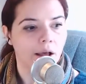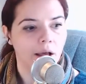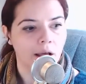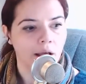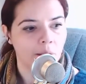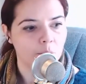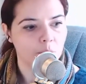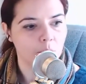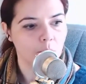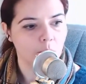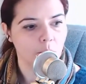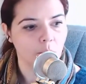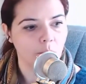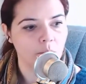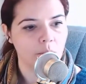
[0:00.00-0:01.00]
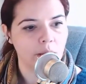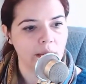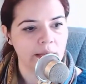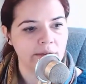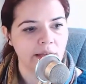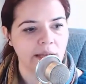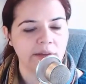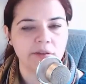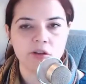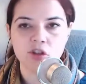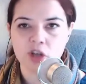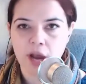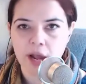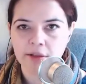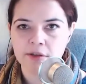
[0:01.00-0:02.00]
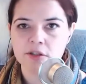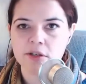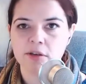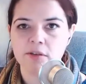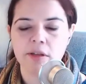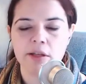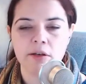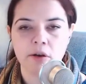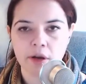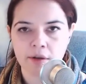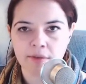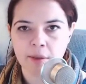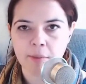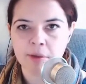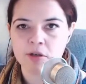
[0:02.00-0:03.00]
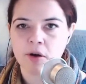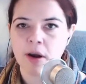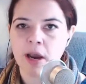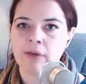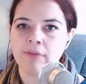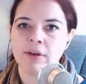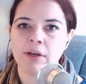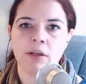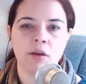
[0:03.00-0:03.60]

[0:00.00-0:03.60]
Um, it, it's a challenge because they don't have that much gravity.